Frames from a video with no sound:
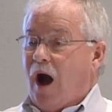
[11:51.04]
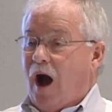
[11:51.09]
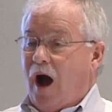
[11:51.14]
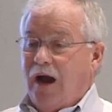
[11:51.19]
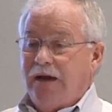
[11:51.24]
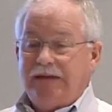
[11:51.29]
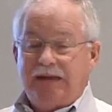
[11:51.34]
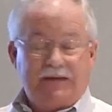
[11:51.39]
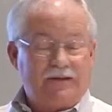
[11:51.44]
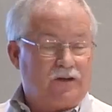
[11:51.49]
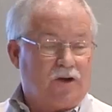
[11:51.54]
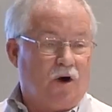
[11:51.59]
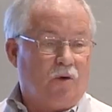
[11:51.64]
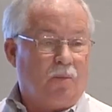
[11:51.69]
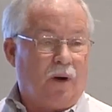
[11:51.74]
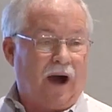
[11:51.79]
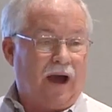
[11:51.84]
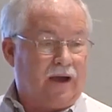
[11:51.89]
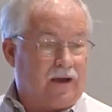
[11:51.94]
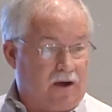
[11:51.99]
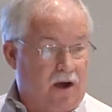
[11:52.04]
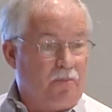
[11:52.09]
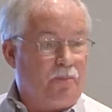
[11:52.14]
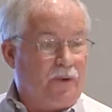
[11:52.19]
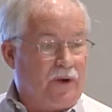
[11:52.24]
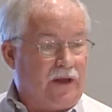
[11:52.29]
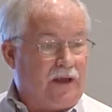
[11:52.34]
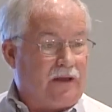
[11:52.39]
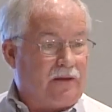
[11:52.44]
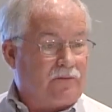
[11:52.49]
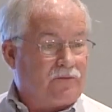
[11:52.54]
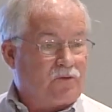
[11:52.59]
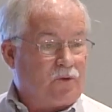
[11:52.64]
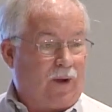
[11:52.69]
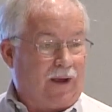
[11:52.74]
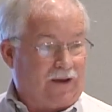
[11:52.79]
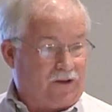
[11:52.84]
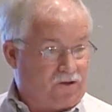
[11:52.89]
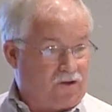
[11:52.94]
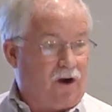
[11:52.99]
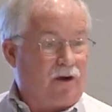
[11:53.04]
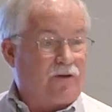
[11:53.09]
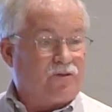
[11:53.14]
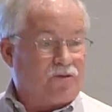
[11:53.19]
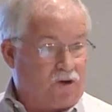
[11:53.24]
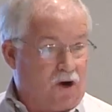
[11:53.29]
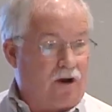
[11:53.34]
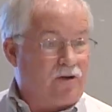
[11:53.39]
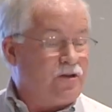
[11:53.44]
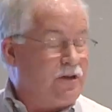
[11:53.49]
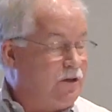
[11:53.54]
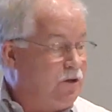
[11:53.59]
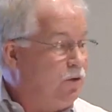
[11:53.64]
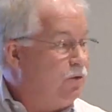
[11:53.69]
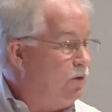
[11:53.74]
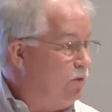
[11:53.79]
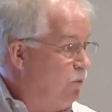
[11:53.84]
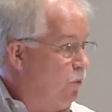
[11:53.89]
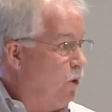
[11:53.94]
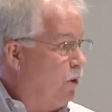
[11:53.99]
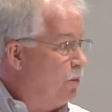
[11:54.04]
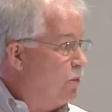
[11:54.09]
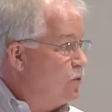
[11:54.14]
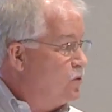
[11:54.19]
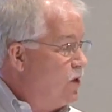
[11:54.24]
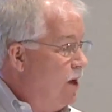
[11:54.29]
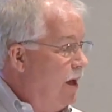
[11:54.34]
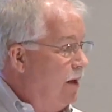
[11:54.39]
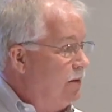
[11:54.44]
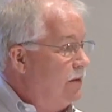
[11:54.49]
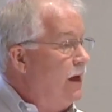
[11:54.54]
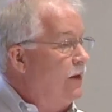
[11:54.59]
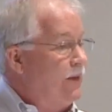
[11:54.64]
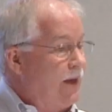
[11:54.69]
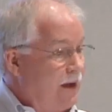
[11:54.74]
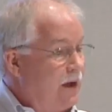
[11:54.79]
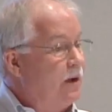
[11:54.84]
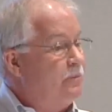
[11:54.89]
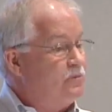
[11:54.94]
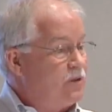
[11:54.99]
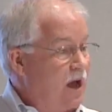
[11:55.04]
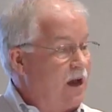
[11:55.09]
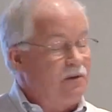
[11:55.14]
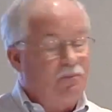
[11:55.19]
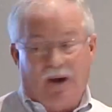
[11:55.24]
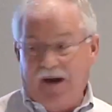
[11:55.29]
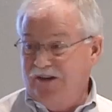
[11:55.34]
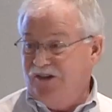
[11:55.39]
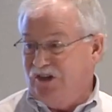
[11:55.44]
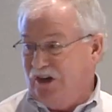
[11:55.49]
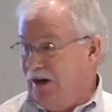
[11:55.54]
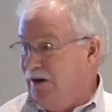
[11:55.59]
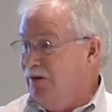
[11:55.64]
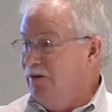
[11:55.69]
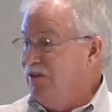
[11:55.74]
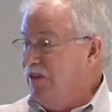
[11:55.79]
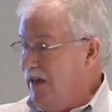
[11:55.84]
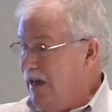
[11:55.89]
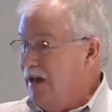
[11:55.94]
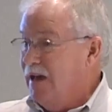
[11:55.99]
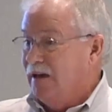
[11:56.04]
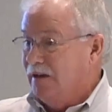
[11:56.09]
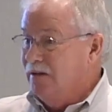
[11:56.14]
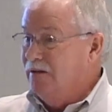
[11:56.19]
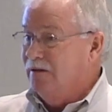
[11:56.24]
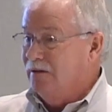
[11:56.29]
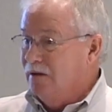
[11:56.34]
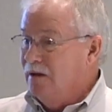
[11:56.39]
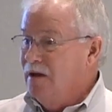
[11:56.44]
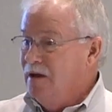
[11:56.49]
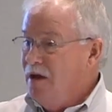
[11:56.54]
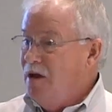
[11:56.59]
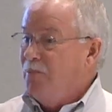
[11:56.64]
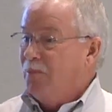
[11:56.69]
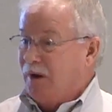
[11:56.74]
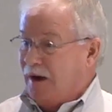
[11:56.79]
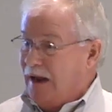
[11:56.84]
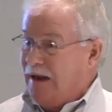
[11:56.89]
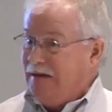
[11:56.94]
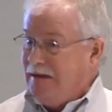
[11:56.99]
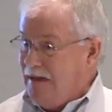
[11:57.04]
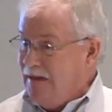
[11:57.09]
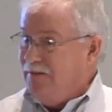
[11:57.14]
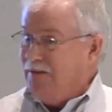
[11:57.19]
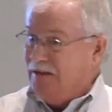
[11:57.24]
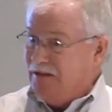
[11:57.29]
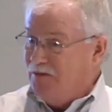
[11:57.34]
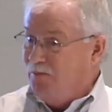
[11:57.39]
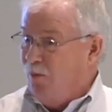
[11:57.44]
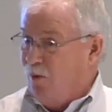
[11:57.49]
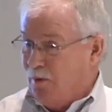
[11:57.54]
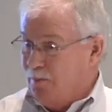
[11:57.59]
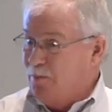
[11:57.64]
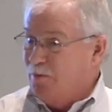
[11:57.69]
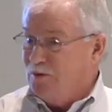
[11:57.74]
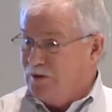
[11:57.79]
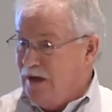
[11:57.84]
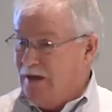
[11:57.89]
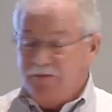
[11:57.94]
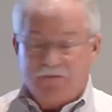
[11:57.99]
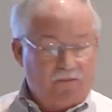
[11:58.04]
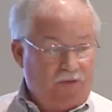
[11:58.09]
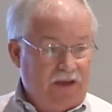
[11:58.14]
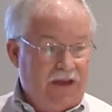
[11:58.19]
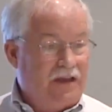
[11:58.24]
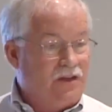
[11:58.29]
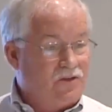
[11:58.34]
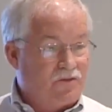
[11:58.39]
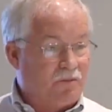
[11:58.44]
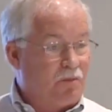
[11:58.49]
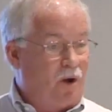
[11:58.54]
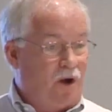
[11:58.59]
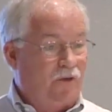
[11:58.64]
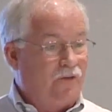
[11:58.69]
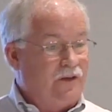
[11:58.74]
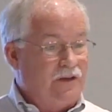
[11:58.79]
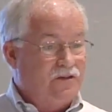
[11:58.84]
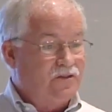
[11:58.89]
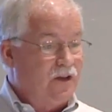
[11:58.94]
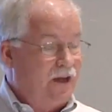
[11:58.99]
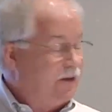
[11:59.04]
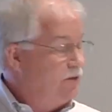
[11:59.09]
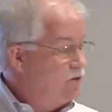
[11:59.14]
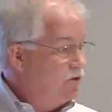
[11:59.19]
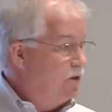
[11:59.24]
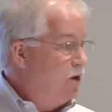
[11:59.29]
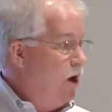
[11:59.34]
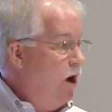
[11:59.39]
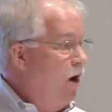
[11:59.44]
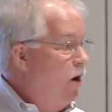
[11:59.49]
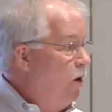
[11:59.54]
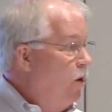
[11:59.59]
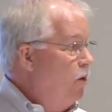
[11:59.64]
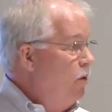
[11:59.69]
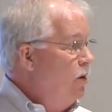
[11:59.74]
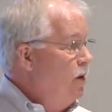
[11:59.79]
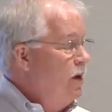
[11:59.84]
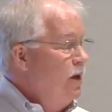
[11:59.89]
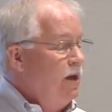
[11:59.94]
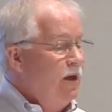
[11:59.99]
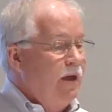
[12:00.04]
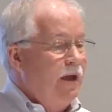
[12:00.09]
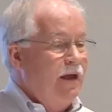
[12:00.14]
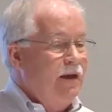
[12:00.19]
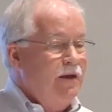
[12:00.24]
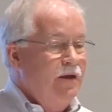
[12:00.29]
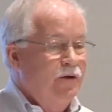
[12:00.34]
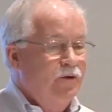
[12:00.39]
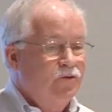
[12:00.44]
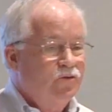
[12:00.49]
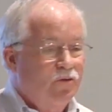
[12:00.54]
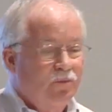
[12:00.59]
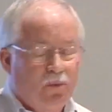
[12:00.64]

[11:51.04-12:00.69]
I need to go buy a company so I can start charging you the 4%. Now that comes out of my share at the end, but I need these 4% fees from all these things to go. And here's